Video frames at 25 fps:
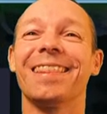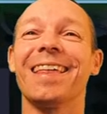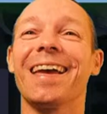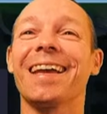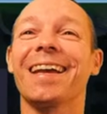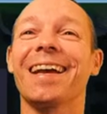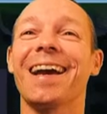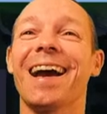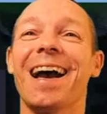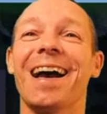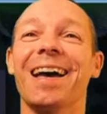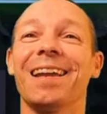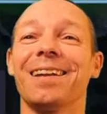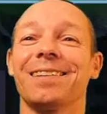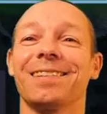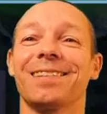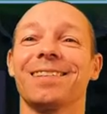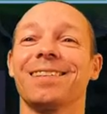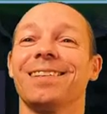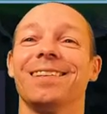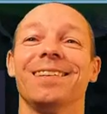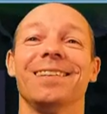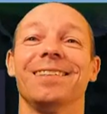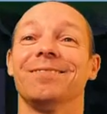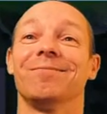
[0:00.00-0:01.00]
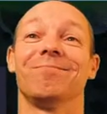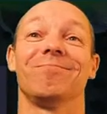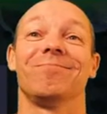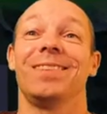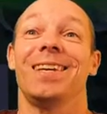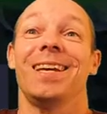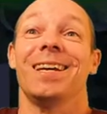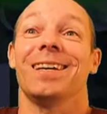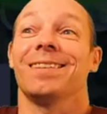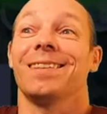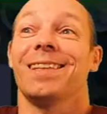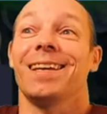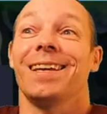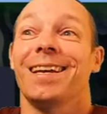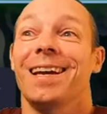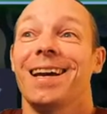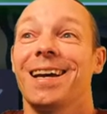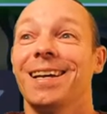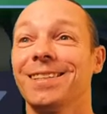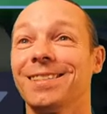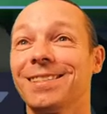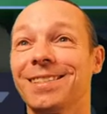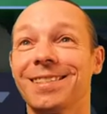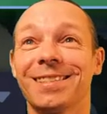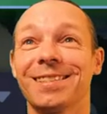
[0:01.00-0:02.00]
they can't, yeah, they
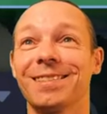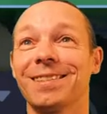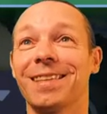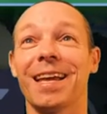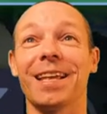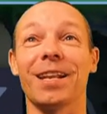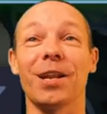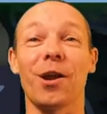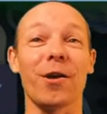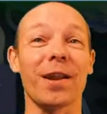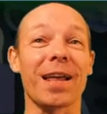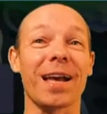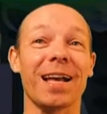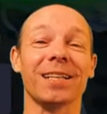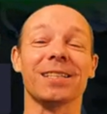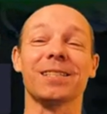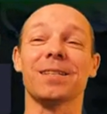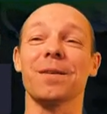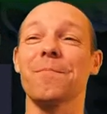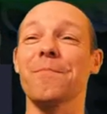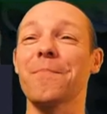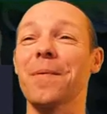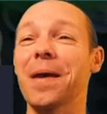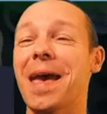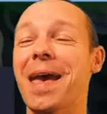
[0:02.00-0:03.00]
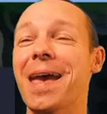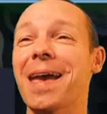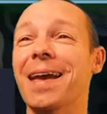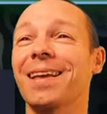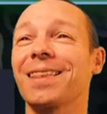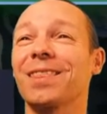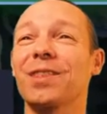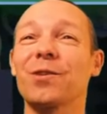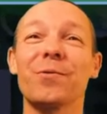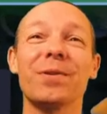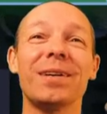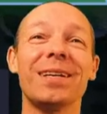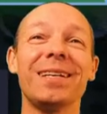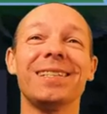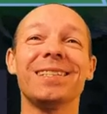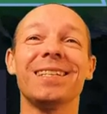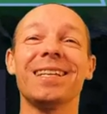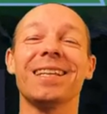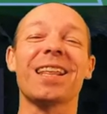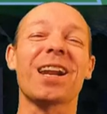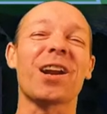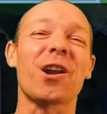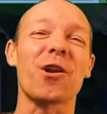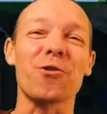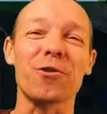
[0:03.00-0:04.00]
can't, they don't answer back. They're easy,
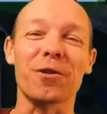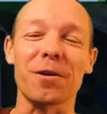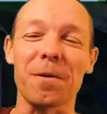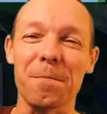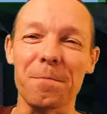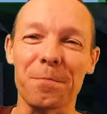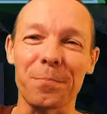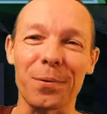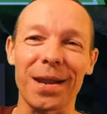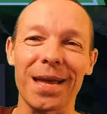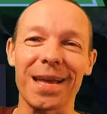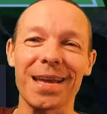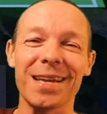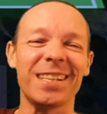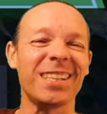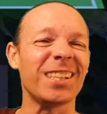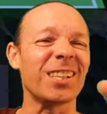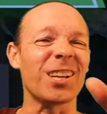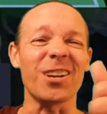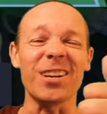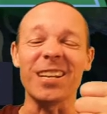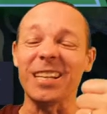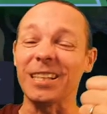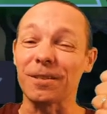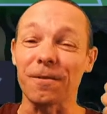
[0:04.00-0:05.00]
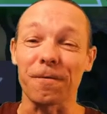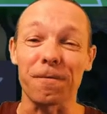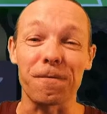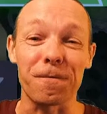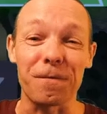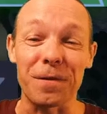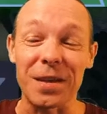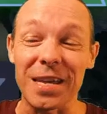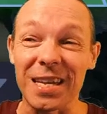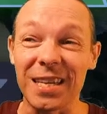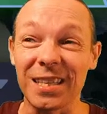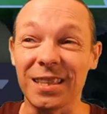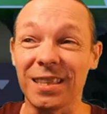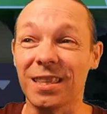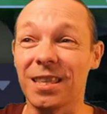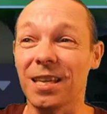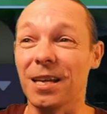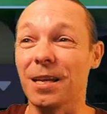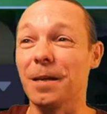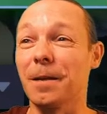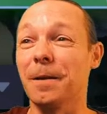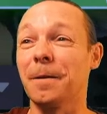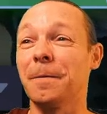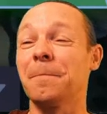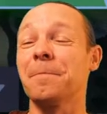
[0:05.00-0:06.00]
they don't complain. You don't need to feed
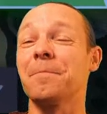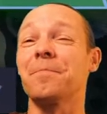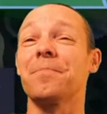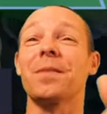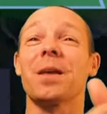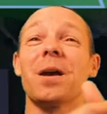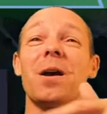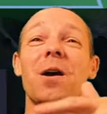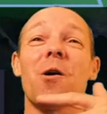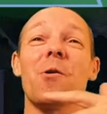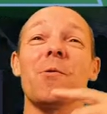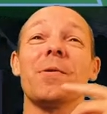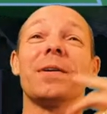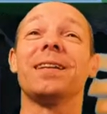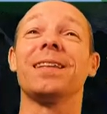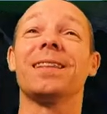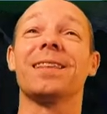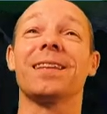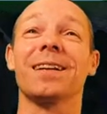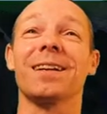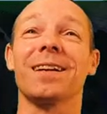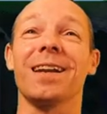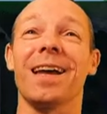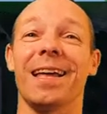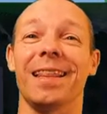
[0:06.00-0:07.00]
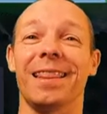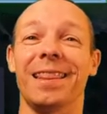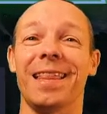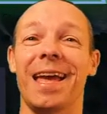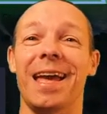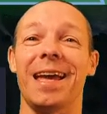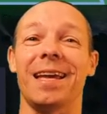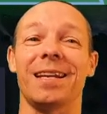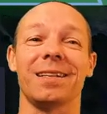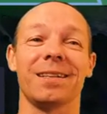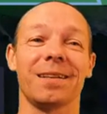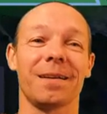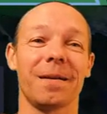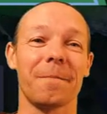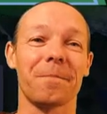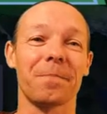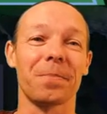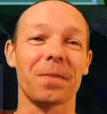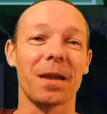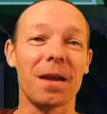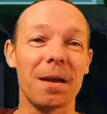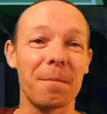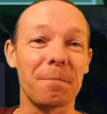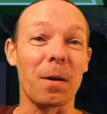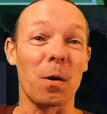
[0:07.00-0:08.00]
them or anything like that.
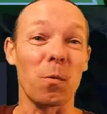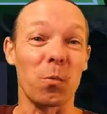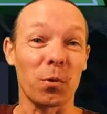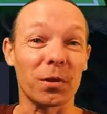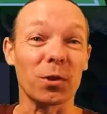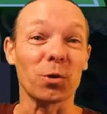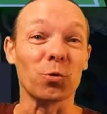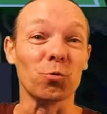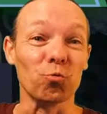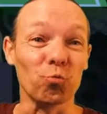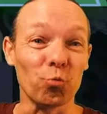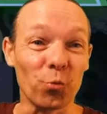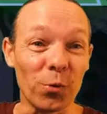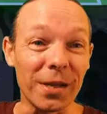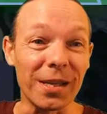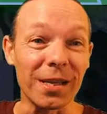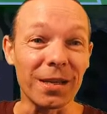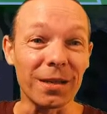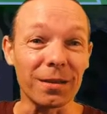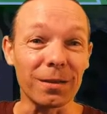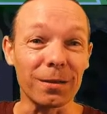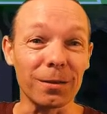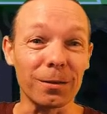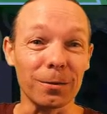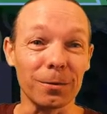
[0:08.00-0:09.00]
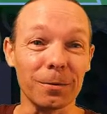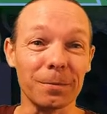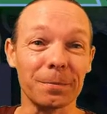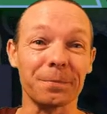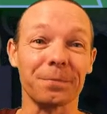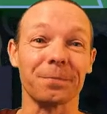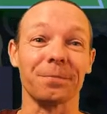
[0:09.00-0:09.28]
But with a real